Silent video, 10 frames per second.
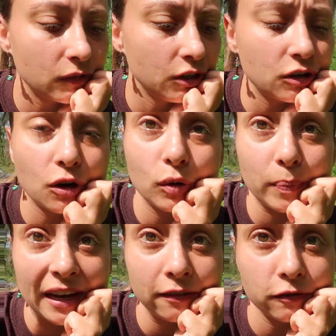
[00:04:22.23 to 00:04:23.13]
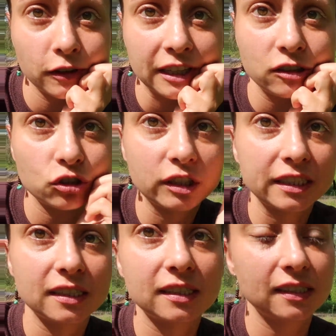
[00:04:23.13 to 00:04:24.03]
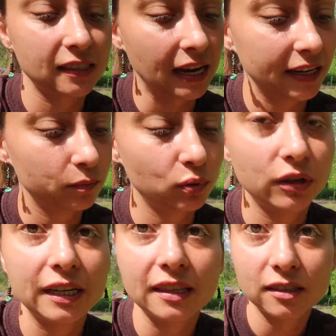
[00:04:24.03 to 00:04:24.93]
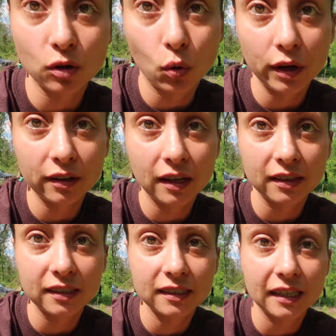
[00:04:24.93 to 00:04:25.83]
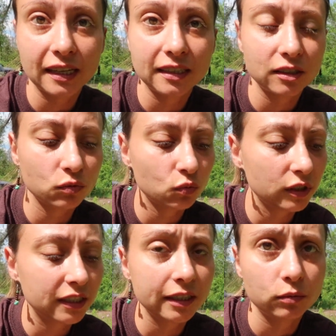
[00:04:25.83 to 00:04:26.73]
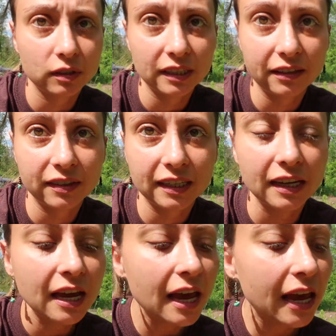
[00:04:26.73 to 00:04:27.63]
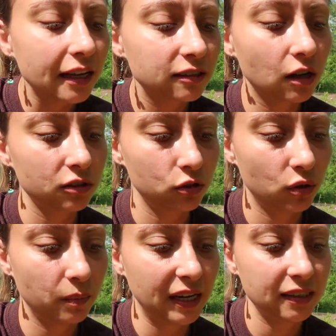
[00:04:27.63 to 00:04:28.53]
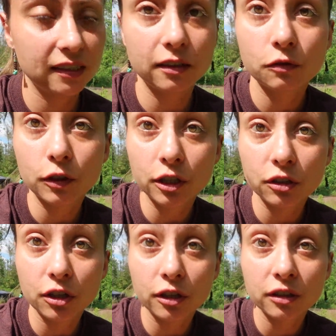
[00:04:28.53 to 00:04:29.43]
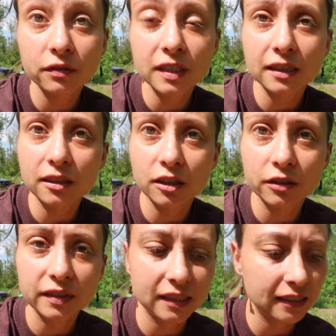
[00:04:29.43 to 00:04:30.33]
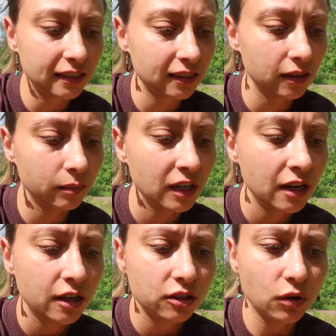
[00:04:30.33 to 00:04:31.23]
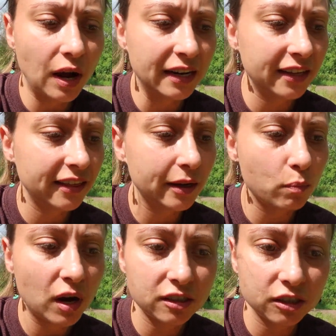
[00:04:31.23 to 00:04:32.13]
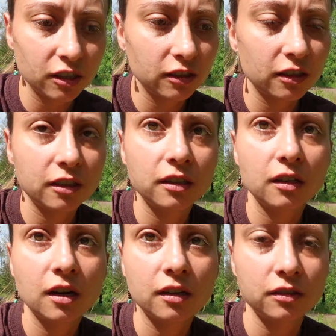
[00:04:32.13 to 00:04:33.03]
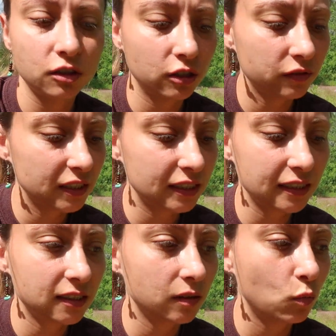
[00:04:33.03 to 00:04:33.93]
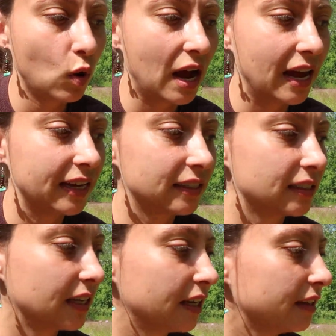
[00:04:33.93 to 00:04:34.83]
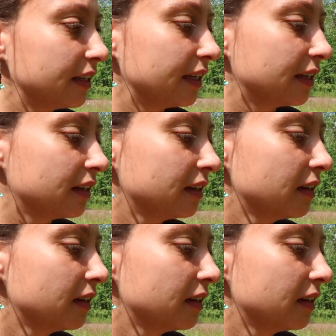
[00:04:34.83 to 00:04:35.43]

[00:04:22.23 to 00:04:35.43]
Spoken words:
you know, a painful injury to the site. Putting this oil on the skin is really relieving. It's also amazing for your nerves and the nervous system. So anything muscular, nervous system wise, healing,